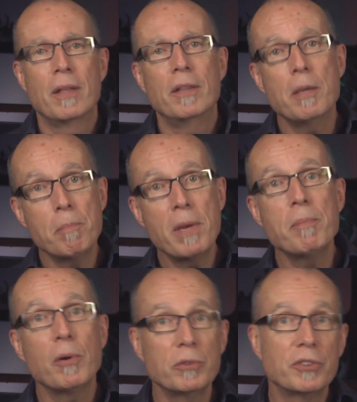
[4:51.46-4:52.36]
The
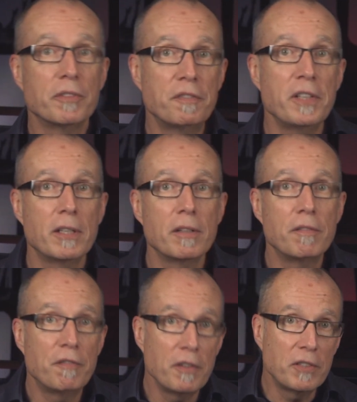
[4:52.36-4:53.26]
amendment was defeated
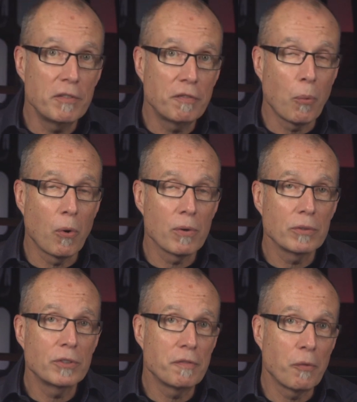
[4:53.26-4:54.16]
54
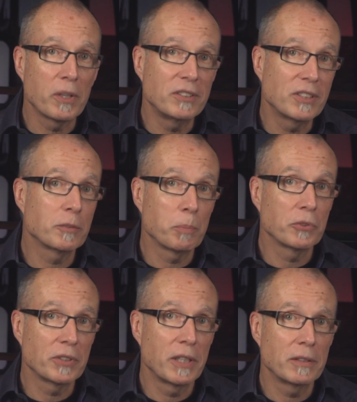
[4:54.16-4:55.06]
to
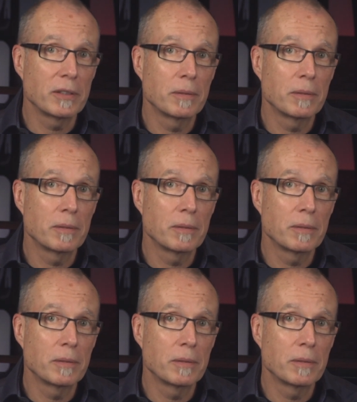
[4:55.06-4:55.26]
46%.